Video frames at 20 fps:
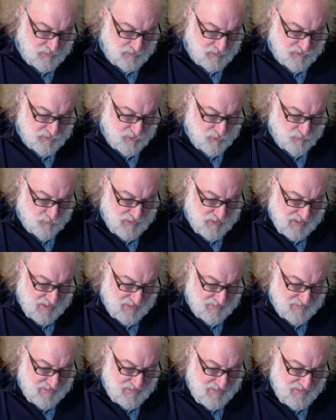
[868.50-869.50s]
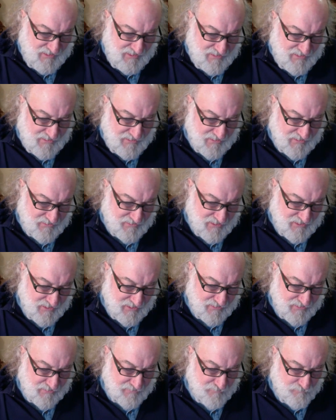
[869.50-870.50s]
So that he can
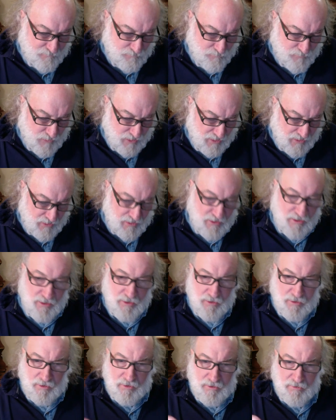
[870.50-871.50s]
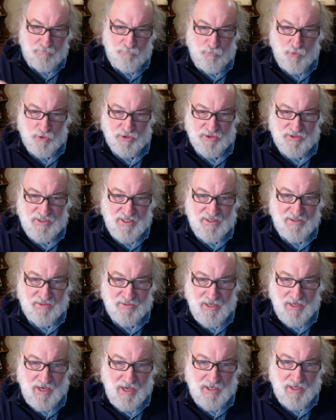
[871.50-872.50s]
then present
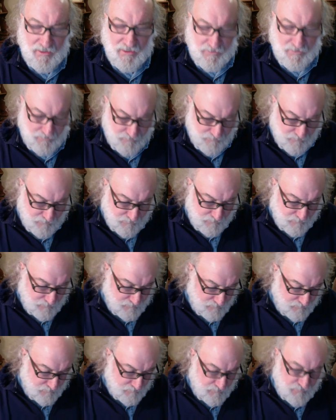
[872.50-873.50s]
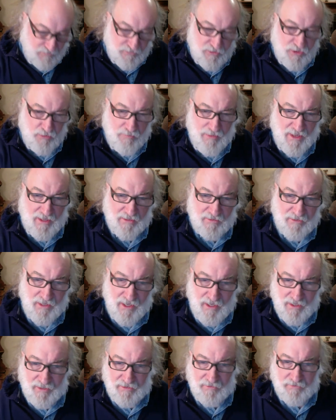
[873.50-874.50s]
God to
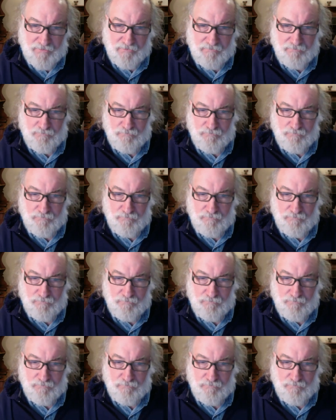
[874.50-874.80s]
mankind.